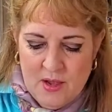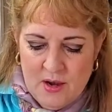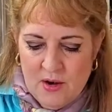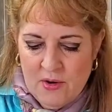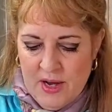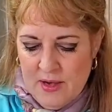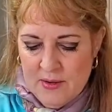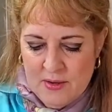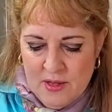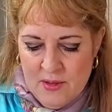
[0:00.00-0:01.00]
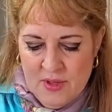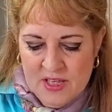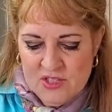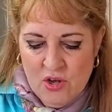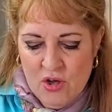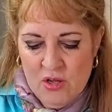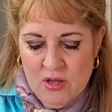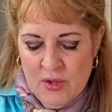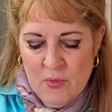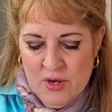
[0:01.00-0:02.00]
All right, that's
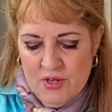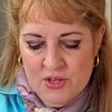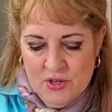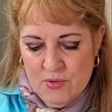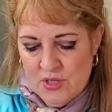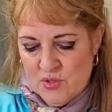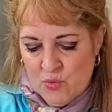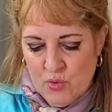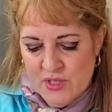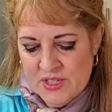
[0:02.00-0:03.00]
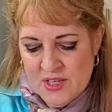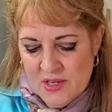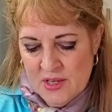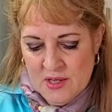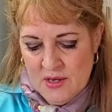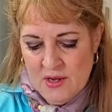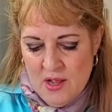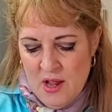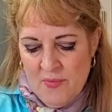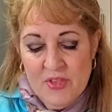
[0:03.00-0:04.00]
all I want to do is whisk it in.
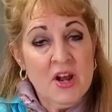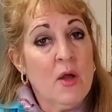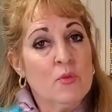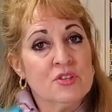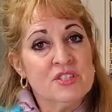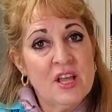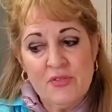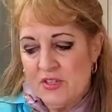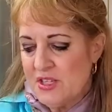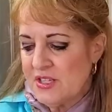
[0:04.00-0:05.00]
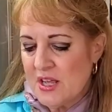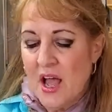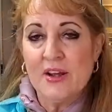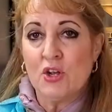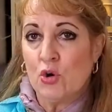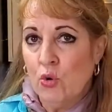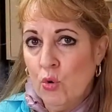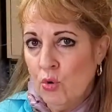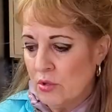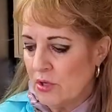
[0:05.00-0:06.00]
Then I will set this aside to
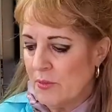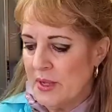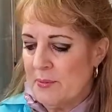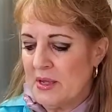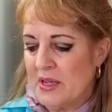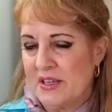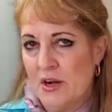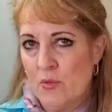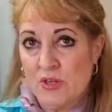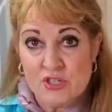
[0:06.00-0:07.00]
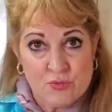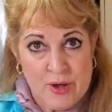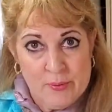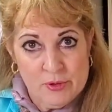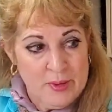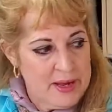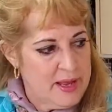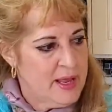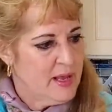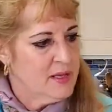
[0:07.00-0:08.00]
cool a little bit because I don't want to scramble my
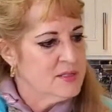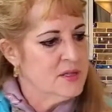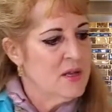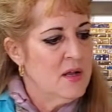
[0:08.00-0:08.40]
eggs.